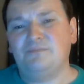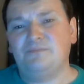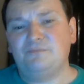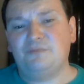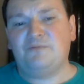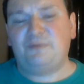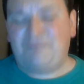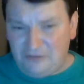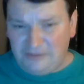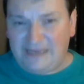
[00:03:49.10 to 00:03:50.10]
what if it
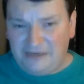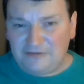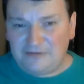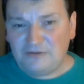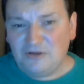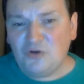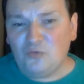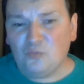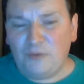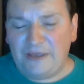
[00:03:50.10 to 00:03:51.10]
felt like
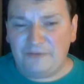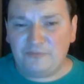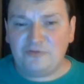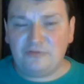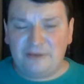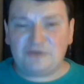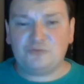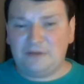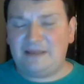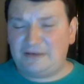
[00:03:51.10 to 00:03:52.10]
when you were meant to
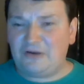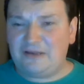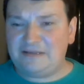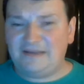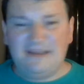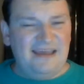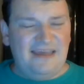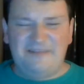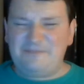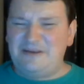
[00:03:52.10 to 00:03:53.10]
run that content.
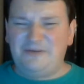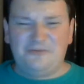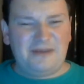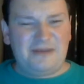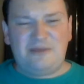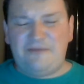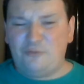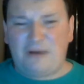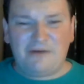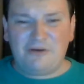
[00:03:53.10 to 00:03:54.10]
I think that'd be a great way for
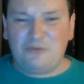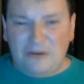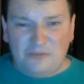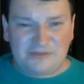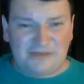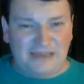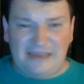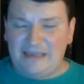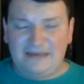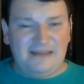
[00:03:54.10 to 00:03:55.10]
WoW to go out.
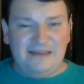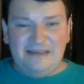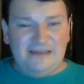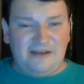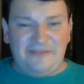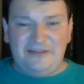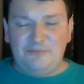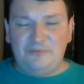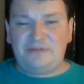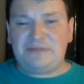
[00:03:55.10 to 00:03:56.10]
And I think it'd
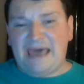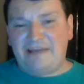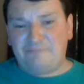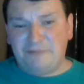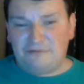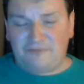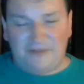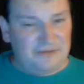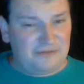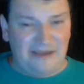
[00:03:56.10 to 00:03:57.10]
be really sad if Blizzard
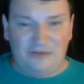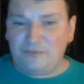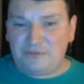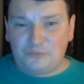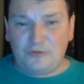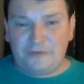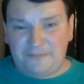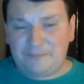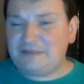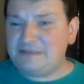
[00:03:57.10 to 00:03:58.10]
finally decided it wasn't worth
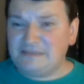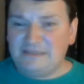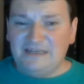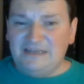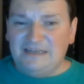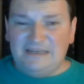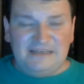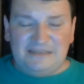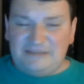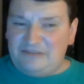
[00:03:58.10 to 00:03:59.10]
it, because
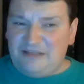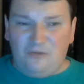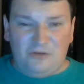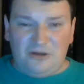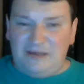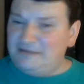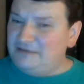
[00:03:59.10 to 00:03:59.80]
that old content